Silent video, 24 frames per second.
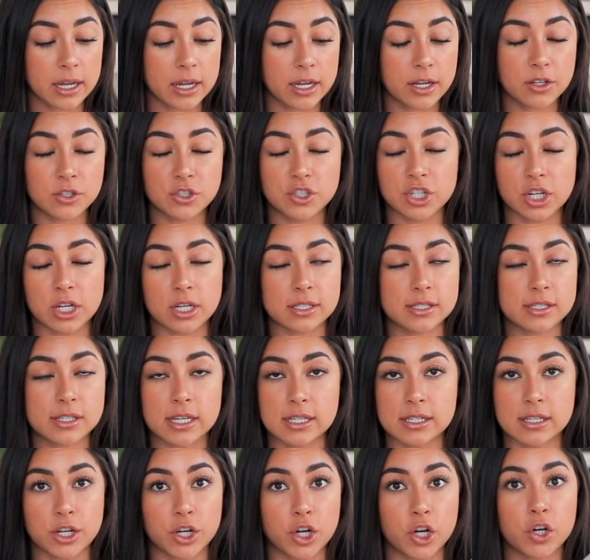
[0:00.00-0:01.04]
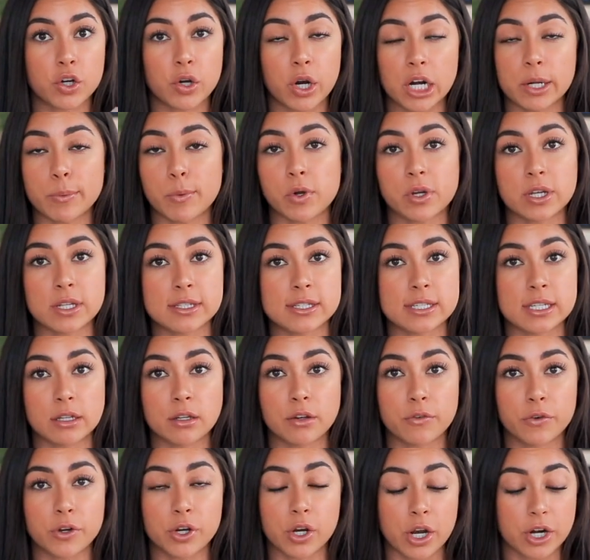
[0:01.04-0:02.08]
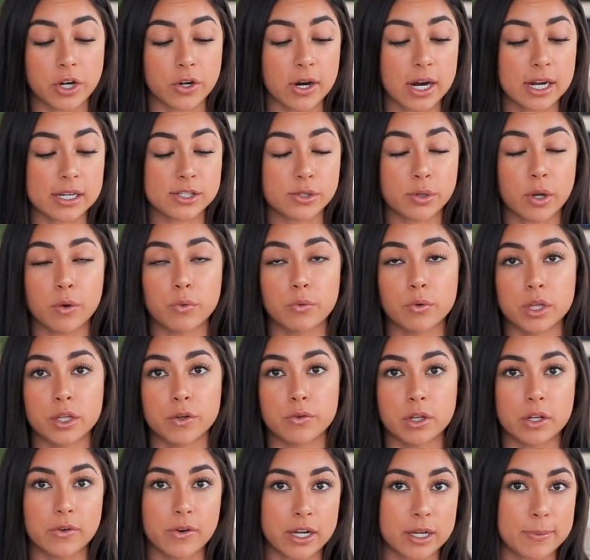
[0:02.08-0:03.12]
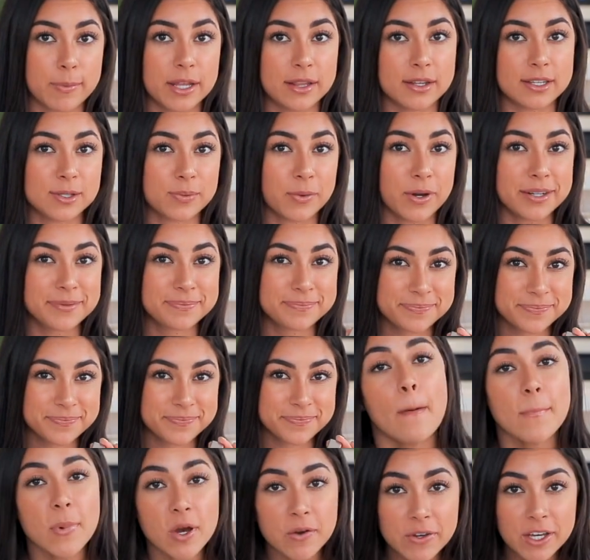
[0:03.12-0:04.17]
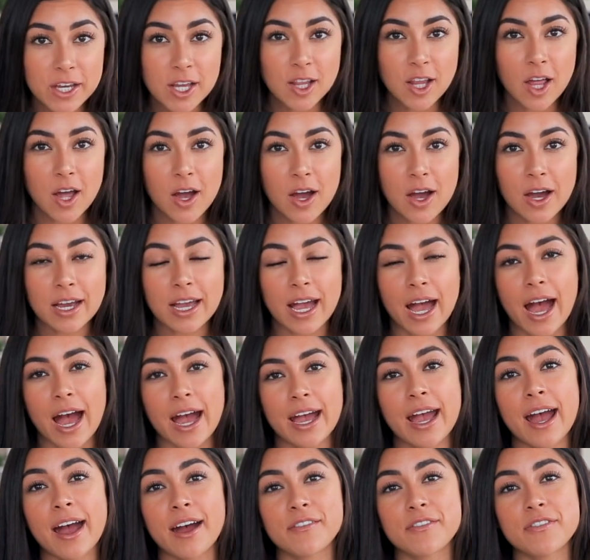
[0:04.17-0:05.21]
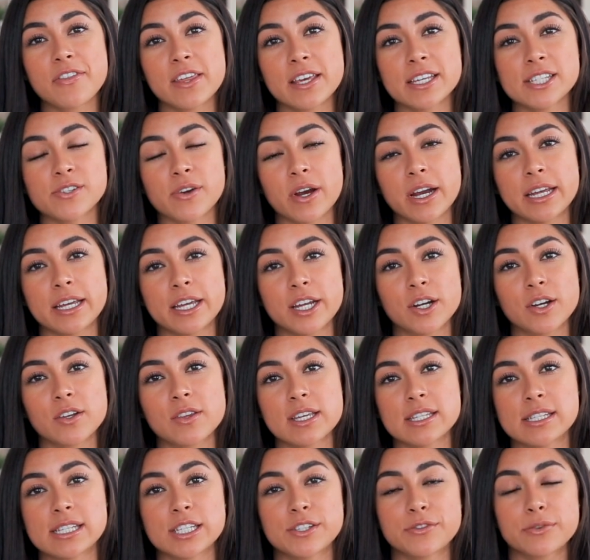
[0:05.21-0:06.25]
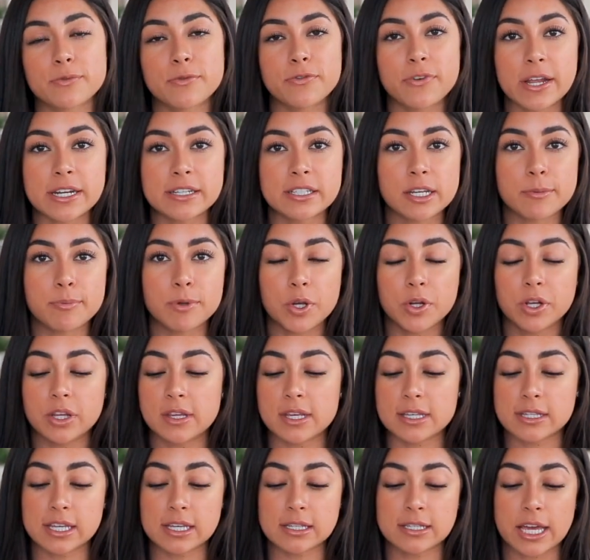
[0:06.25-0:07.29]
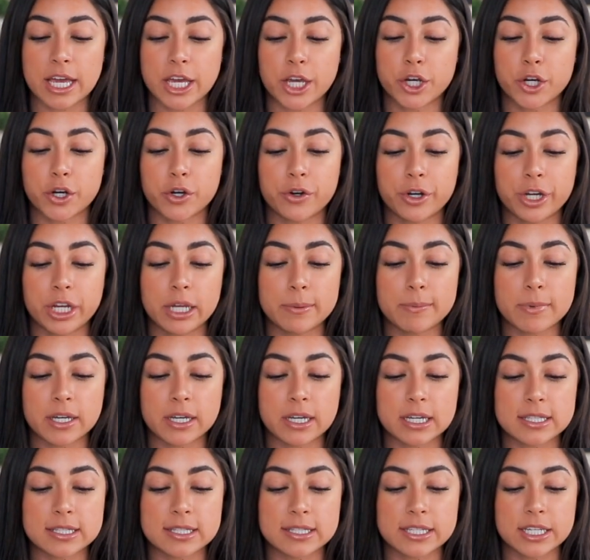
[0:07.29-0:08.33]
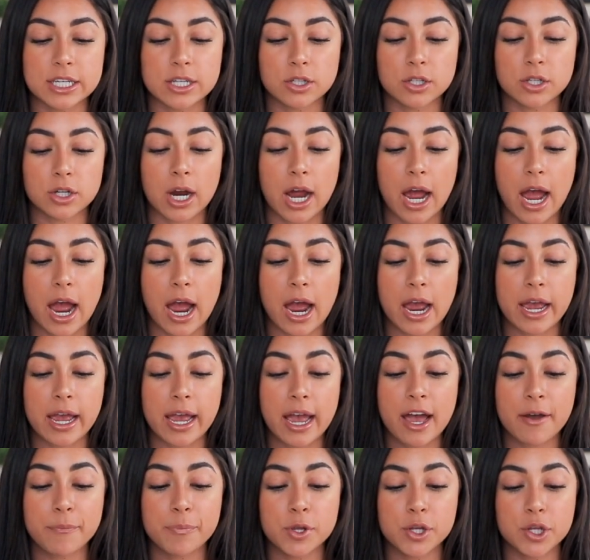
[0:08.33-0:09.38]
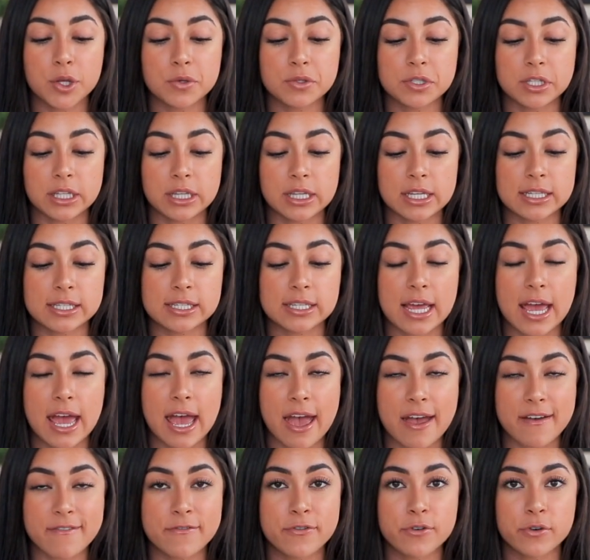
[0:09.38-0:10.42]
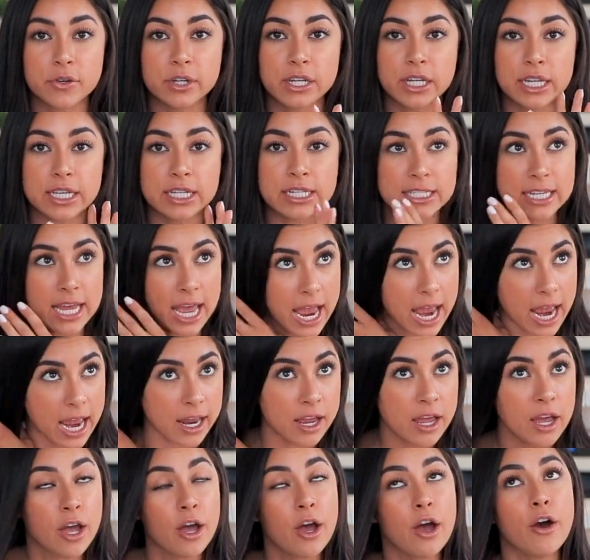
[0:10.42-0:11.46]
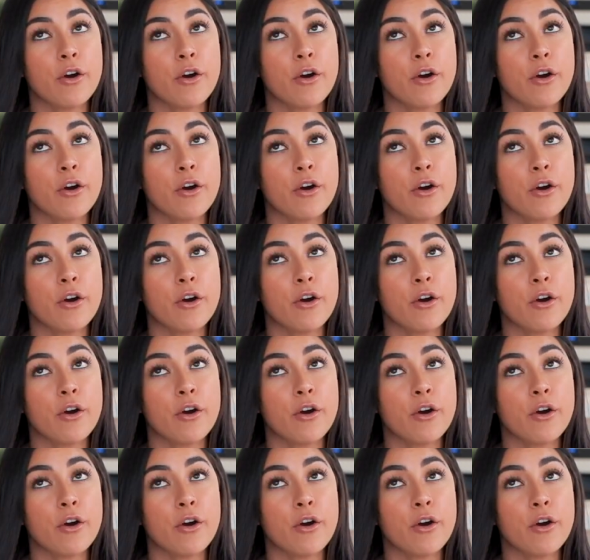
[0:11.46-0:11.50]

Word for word: it just is an incredible concealer for your under eyes, so I really, really recommend this one. Moving along, I have this right here. This is from Fenty Beauty. This is a cream concealer. I have been using this every day